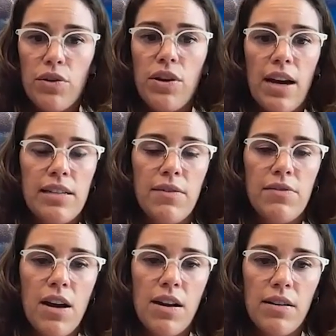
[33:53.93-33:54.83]
you guys
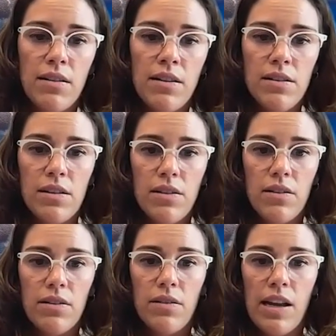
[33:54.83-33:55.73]
have done
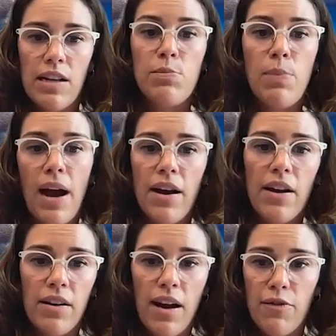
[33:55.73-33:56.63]
to yeah.
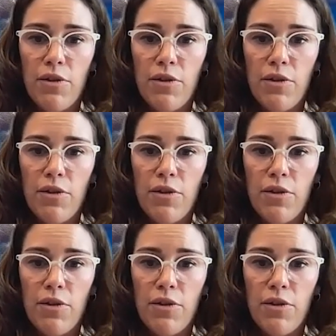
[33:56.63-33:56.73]
inspire